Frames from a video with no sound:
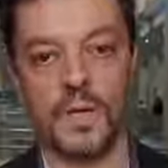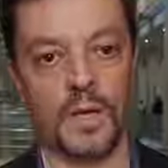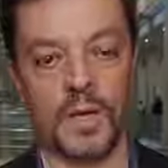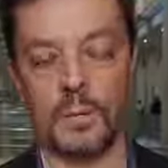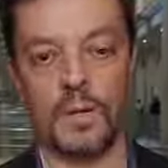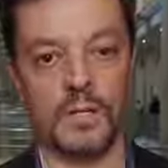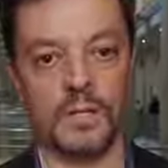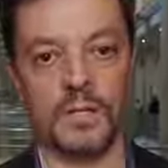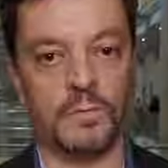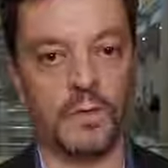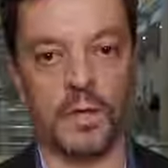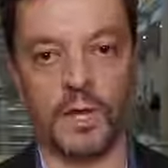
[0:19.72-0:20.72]
how we
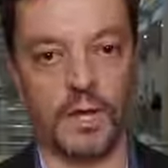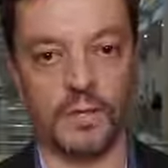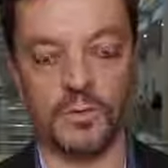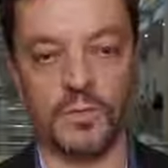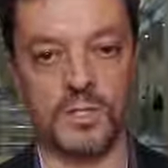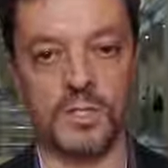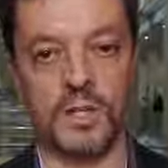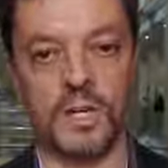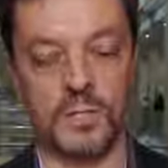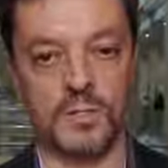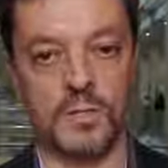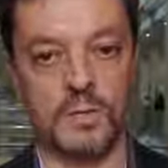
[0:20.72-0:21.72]
deliver electricity and
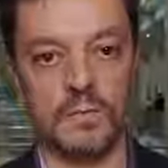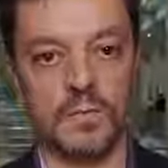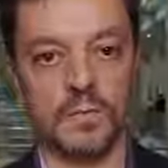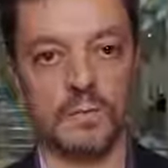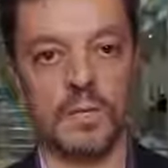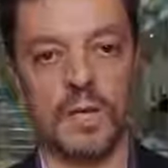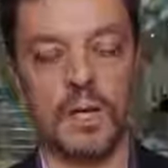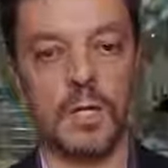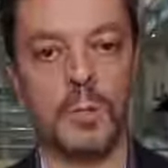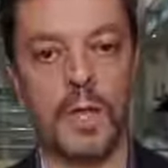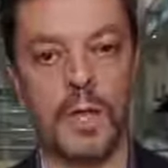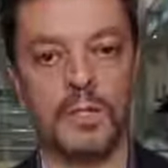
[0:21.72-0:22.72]
other services, but how
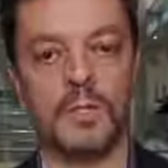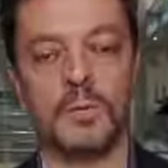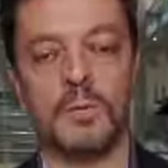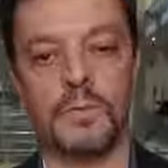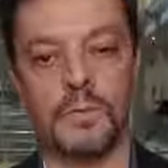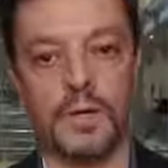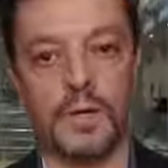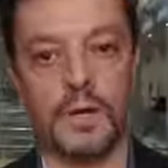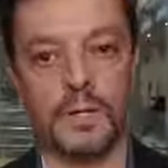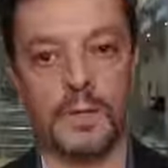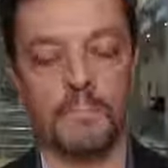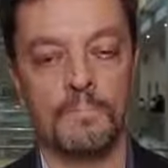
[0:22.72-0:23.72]
do we actually
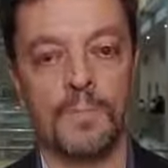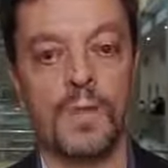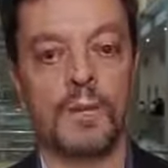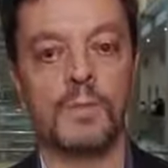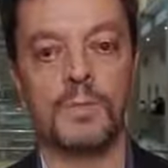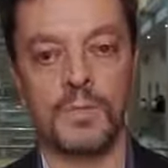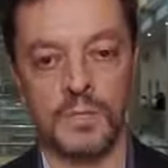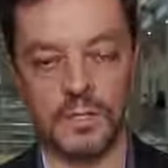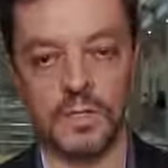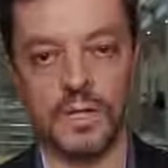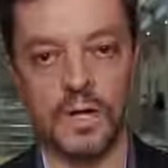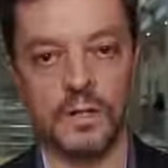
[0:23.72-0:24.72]
provide
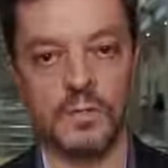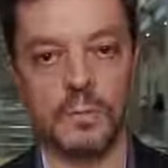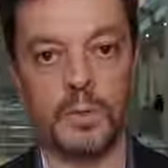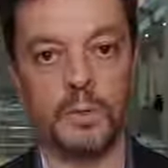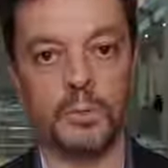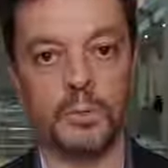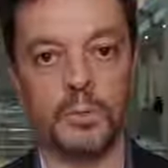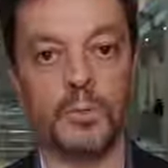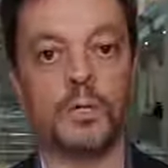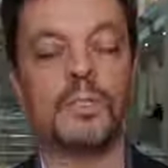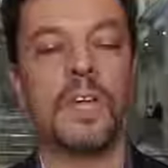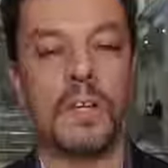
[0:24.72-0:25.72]
electricity to people who
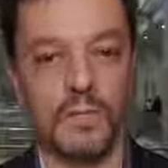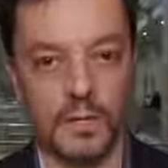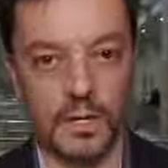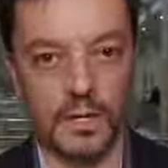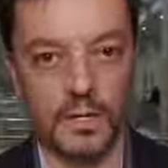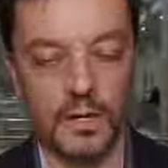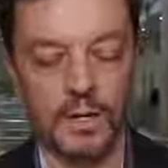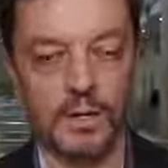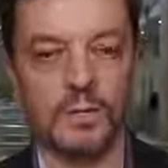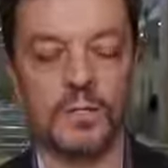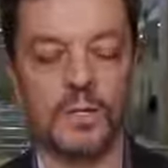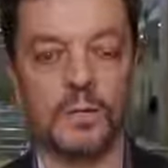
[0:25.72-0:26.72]
don't have any?
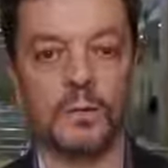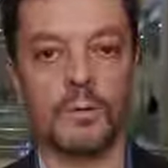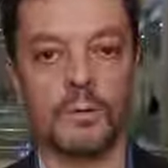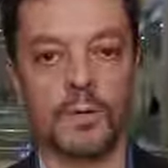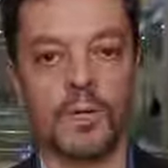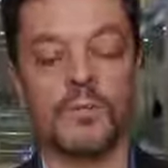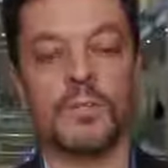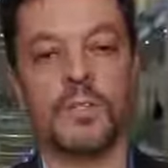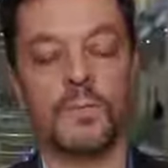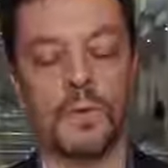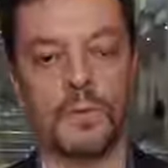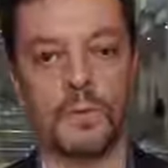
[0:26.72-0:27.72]
So an interesting
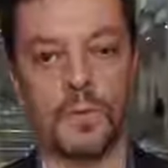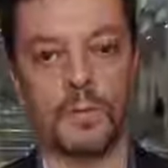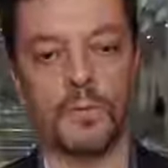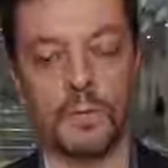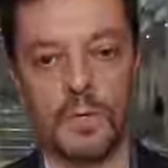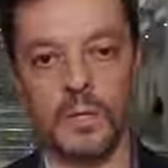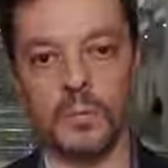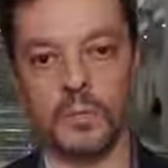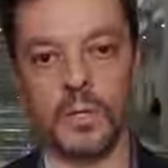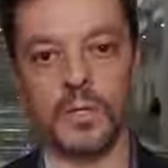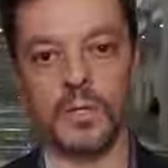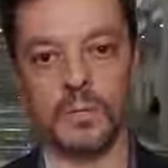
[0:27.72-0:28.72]
thing for me was
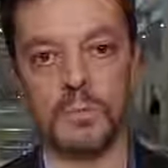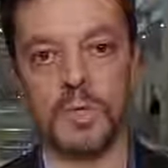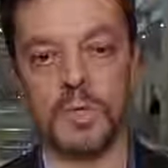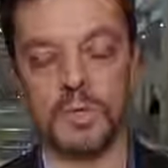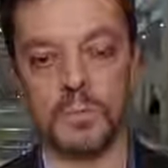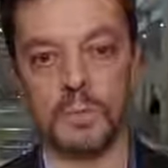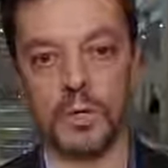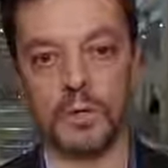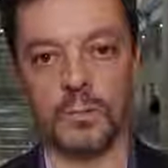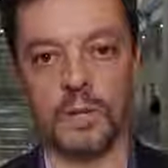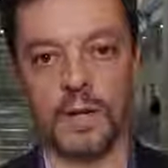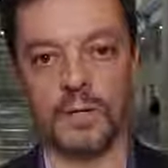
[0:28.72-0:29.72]
one of the speakers spoke
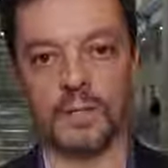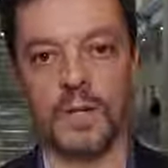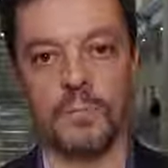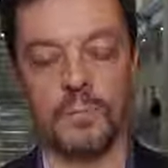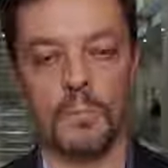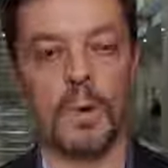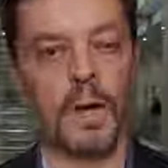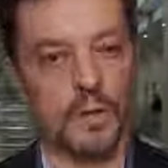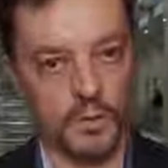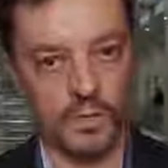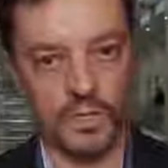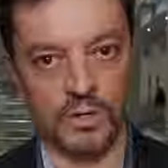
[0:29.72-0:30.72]
about
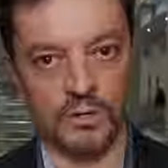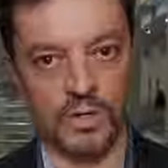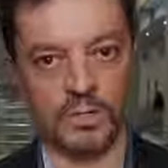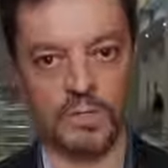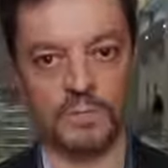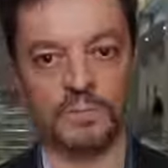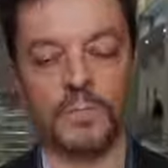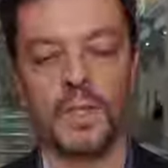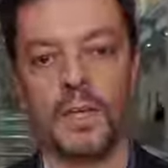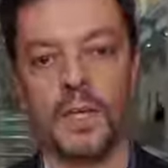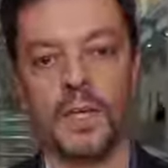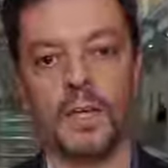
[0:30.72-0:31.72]
micro-generation
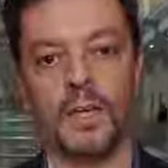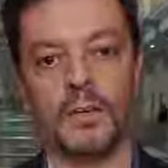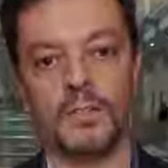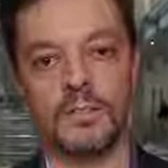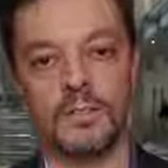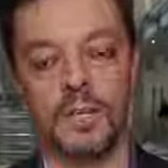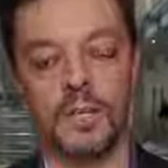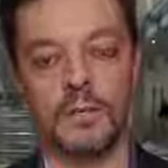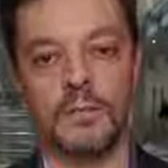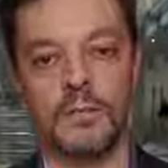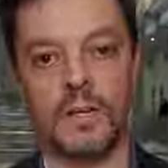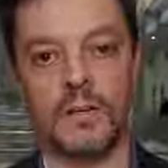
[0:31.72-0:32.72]
and
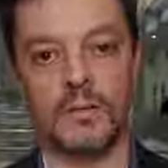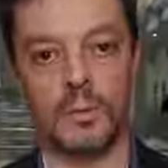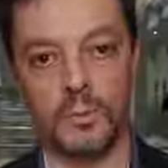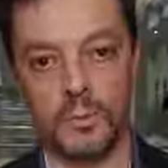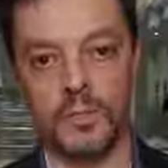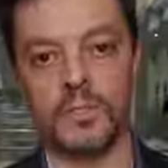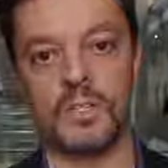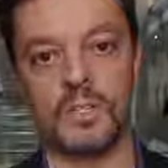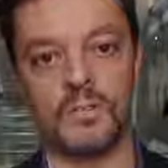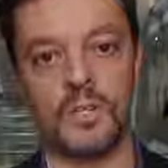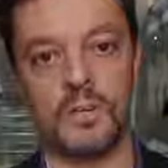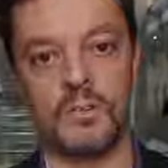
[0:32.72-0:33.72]
in
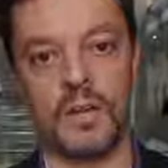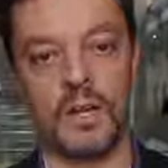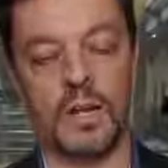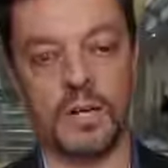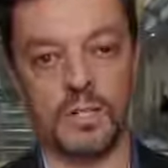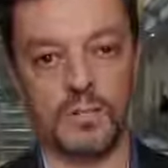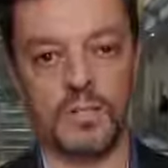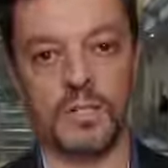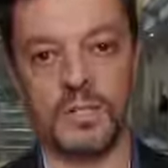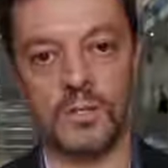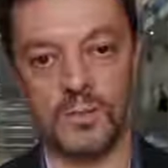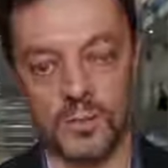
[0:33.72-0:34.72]
communities generating
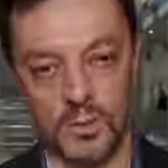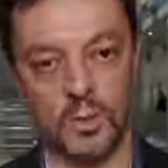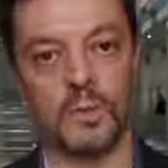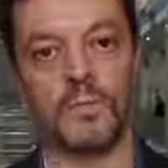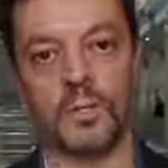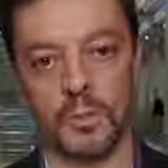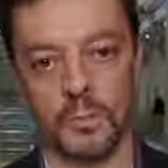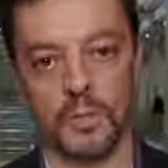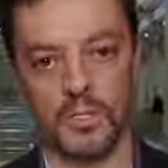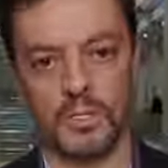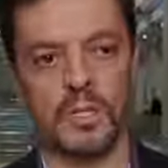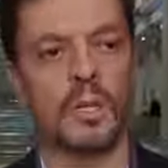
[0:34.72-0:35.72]
electricity to serve the
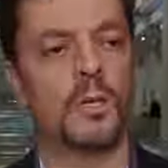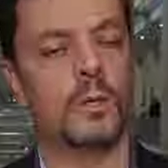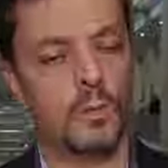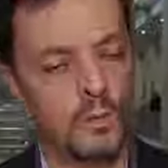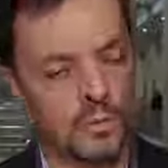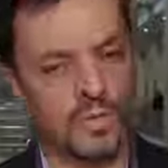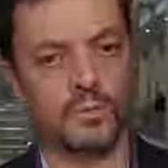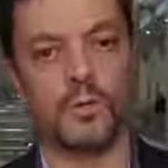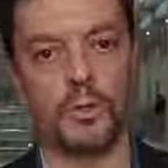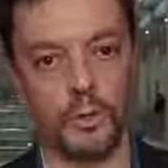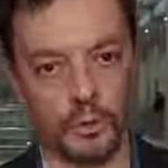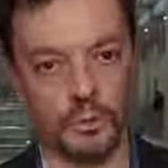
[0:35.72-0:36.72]
community, using
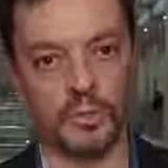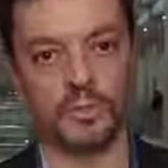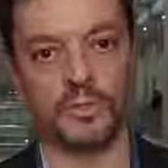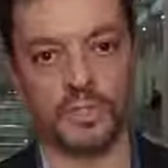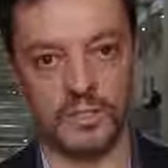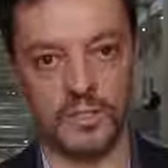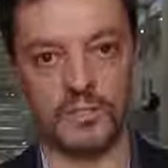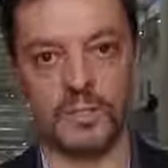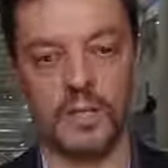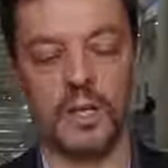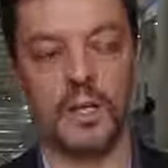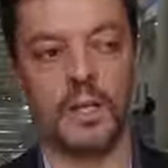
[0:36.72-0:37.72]
renewables, etc.
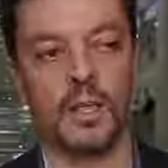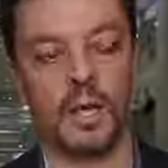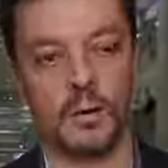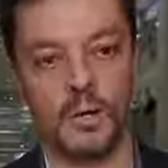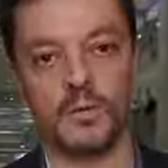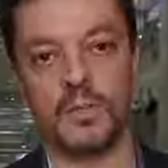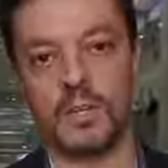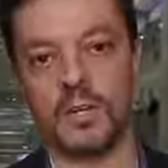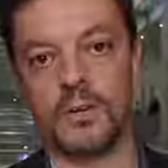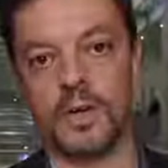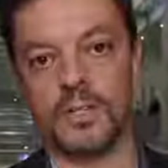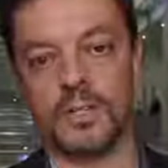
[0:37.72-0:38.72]
However, that
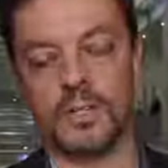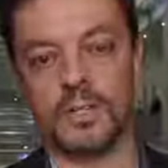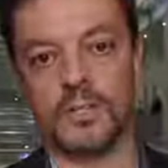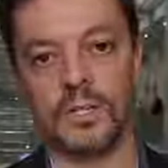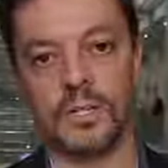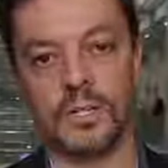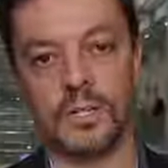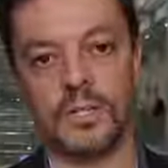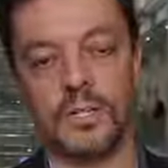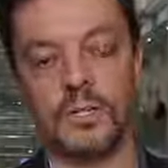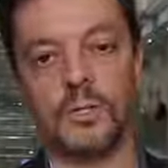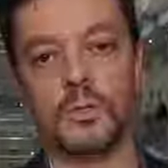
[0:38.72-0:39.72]
creates such
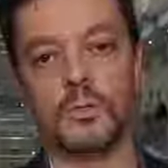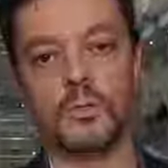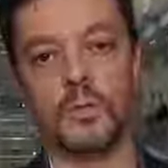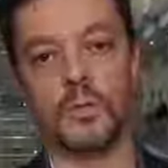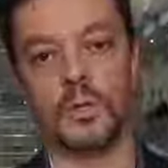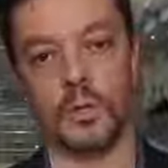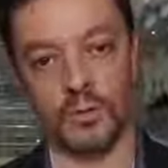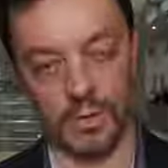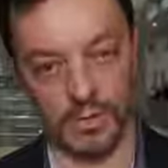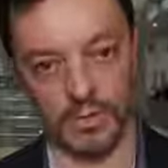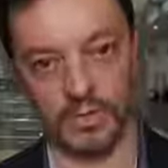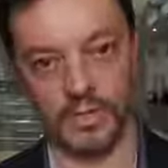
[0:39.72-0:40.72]
an issue for the grid